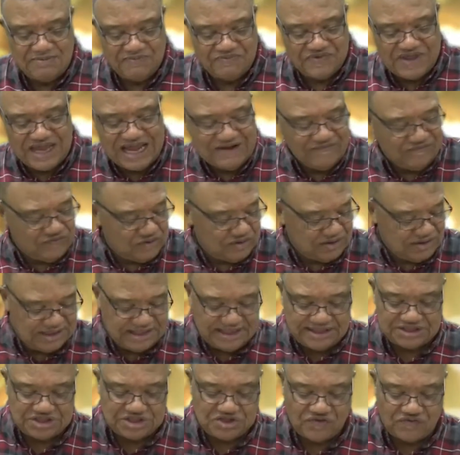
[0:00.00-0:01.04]

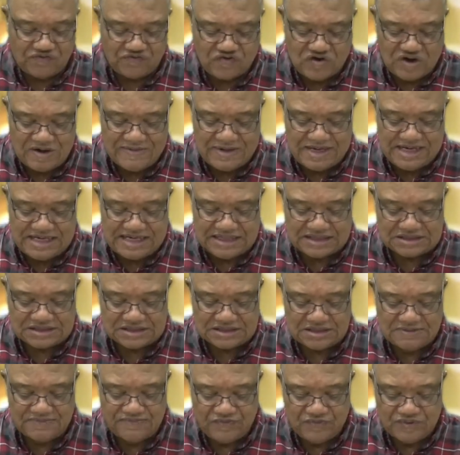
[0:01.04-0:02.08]
thankfulness from
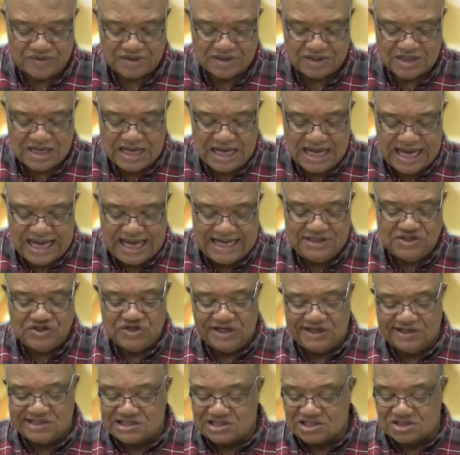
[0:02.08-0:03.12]
us. And
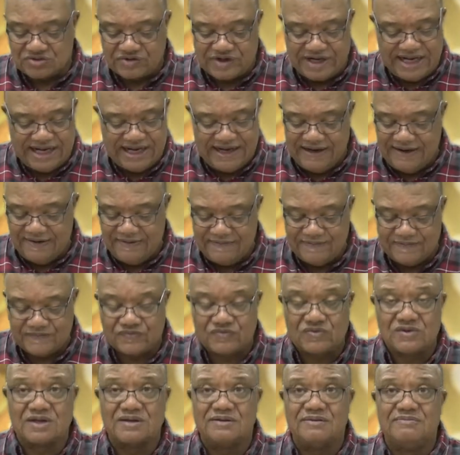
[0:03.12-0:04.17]
just three
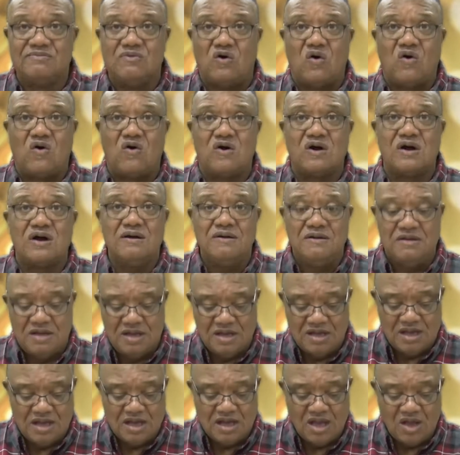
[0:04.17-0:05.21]
more.
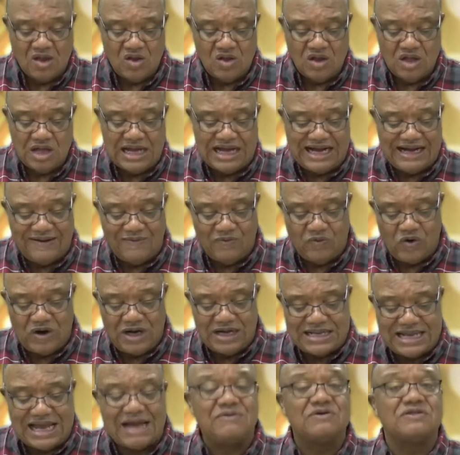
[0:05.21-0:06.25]

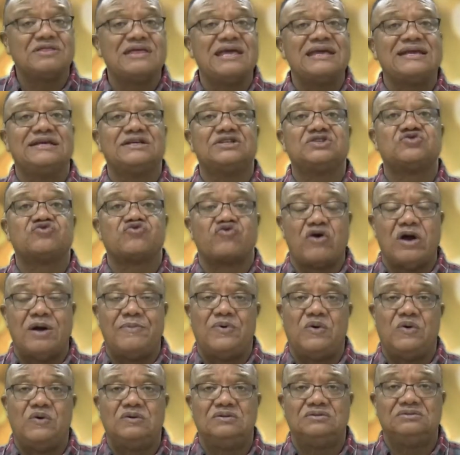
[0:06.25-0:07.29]
One I would think is
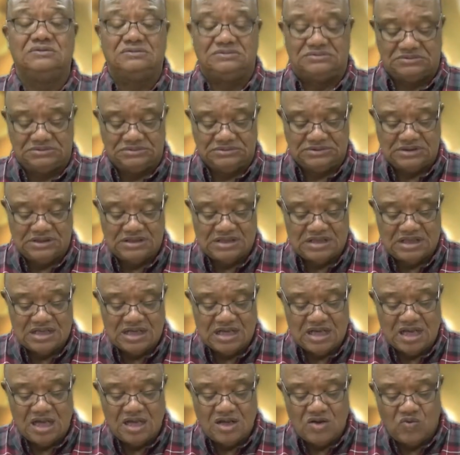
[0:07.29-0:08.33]
trouble,
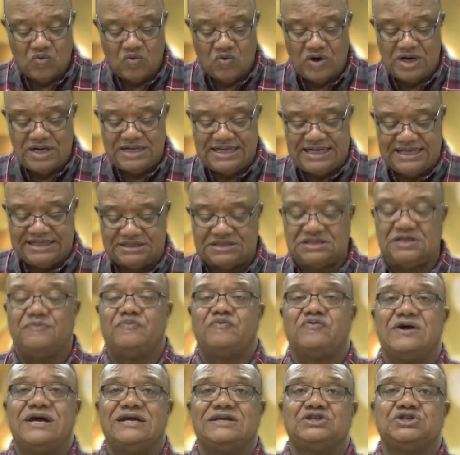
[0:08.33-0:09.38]
one is
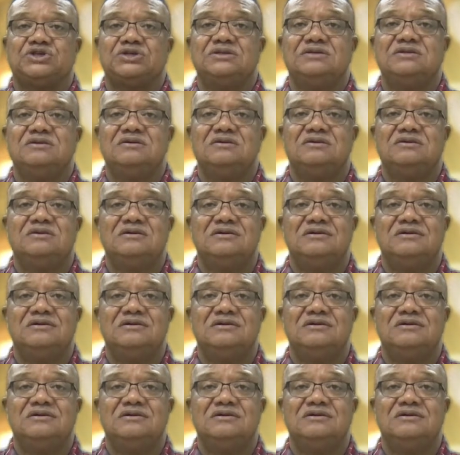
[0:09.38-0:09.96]
depression,